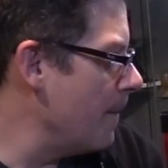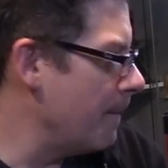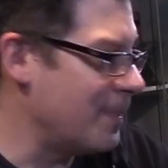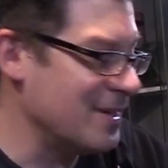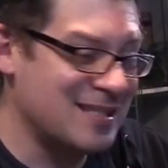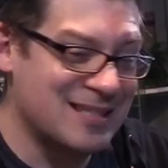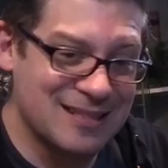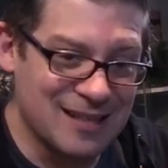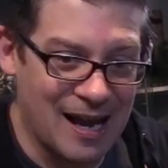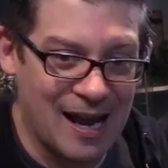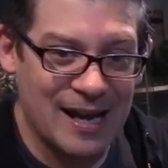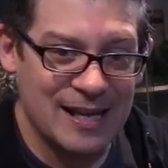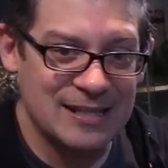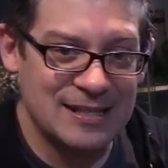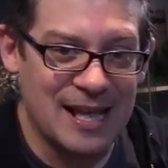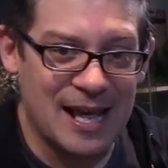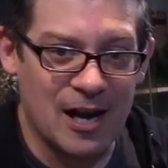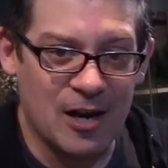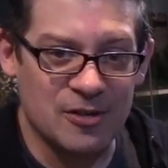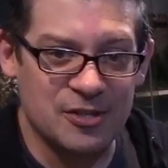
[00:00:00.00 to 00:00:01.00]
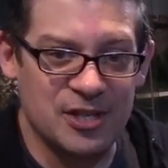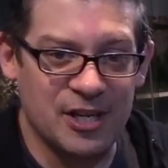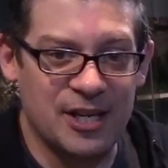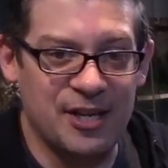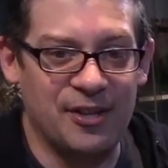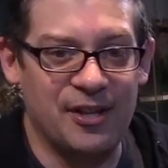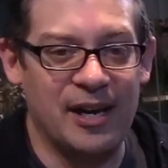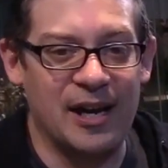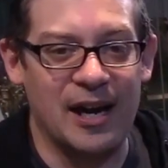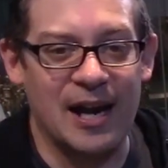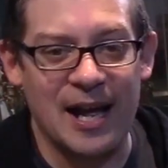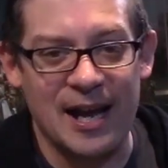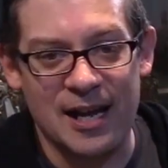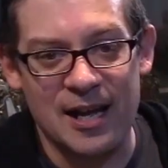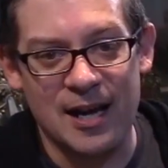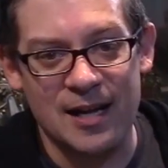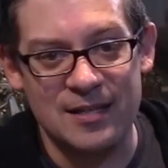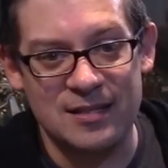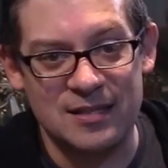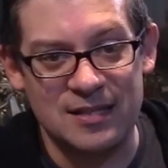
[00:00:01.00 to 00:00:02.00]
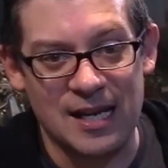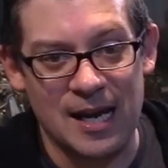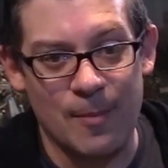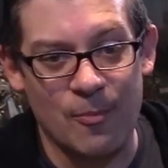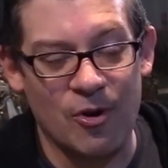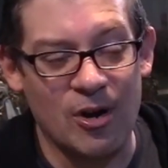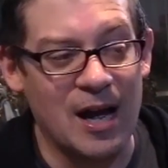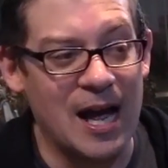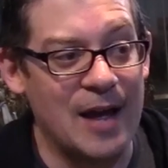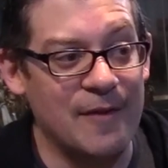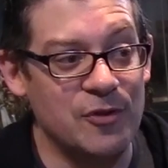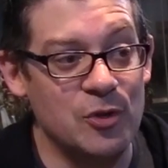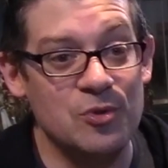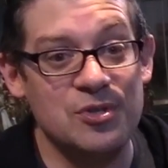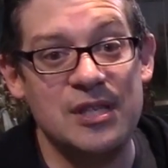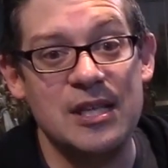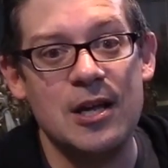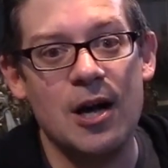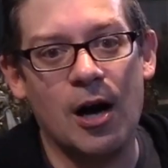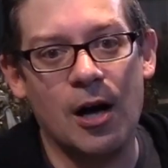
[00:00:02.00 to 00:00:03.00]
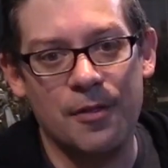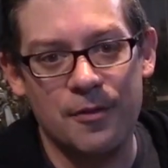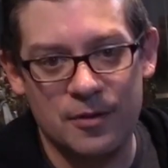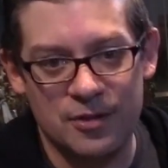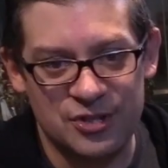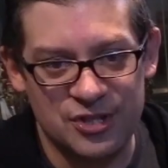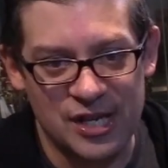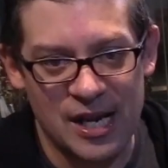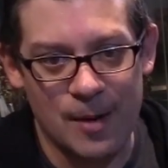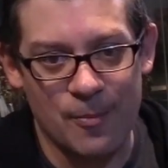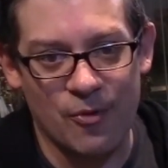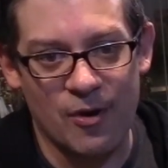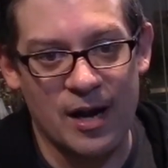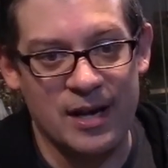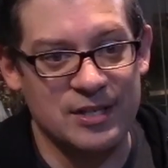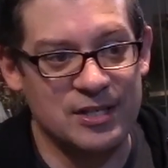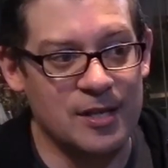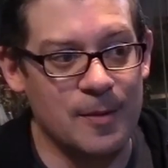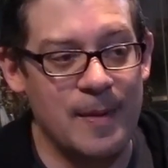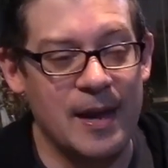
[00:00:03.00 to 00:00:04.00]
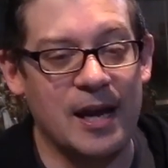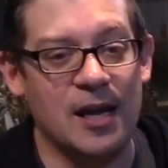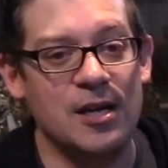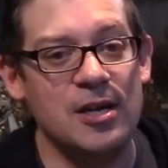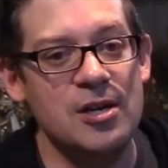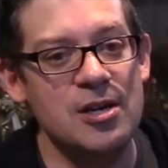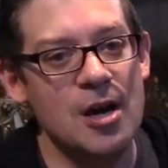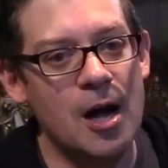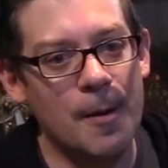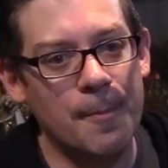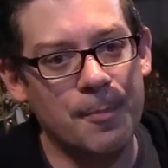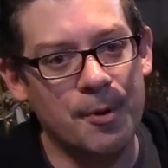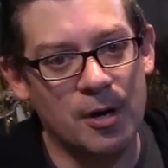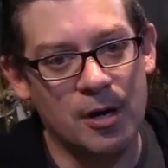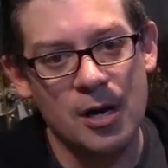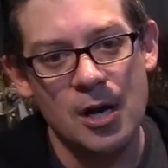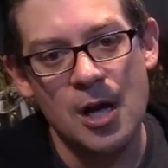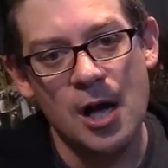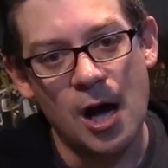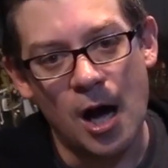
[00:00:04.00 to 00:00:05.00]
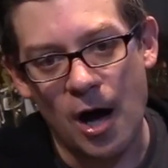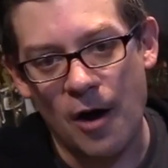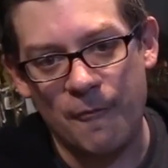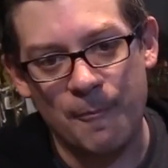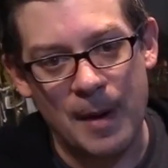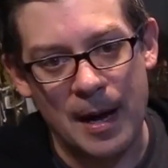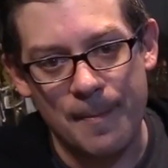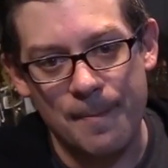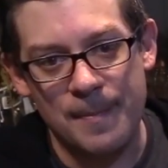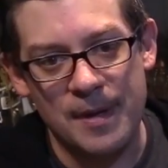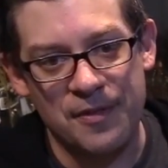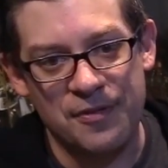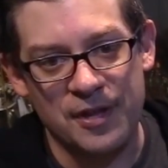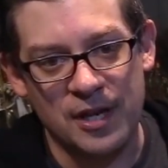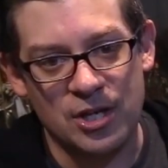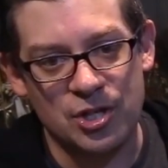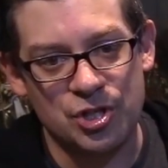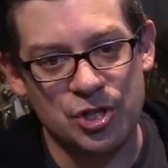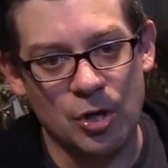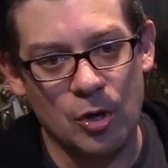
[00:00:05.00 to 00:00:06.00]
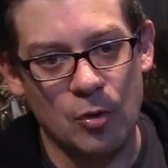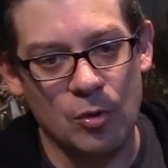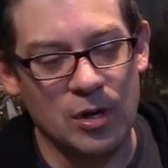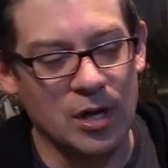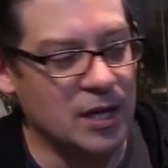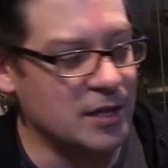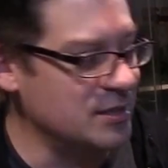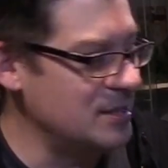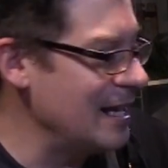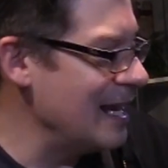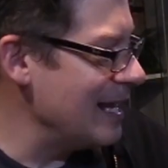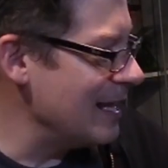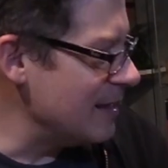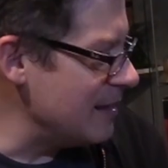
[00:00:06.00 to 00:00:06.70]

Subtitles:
Besides that articulated icon samurai, I've used the other samurais to make a number of my Mythic Shoguns.